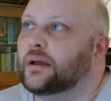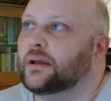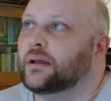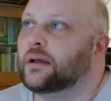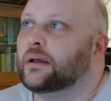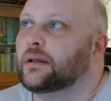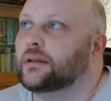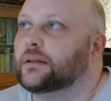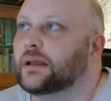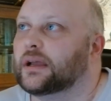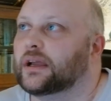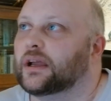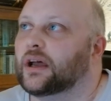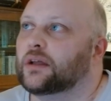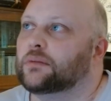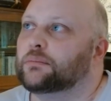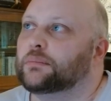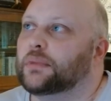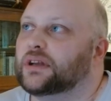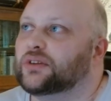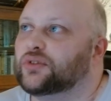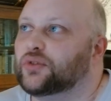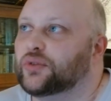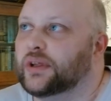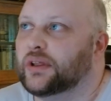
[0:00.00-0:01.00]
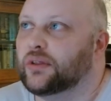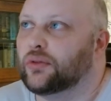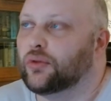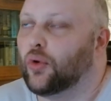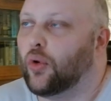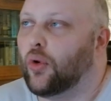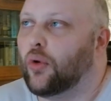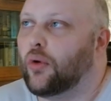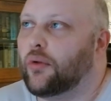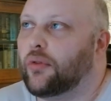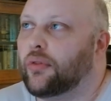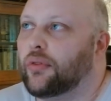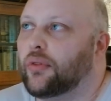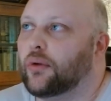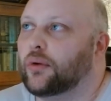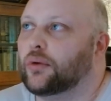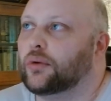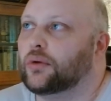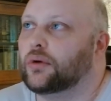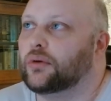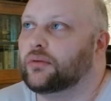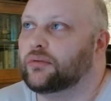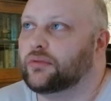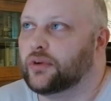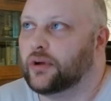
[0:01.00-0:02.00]
The gun battery north
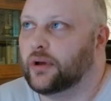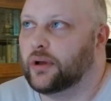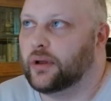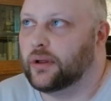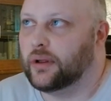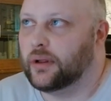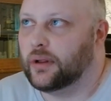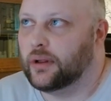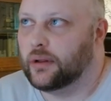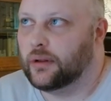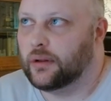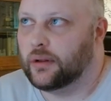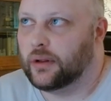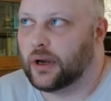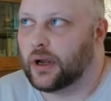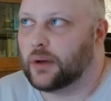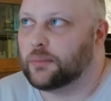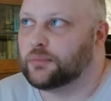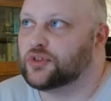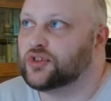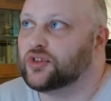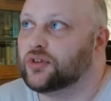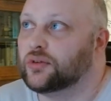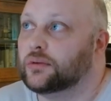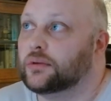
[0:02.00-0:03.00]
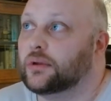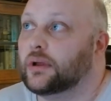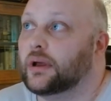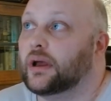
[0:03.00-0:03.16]
of Ramsund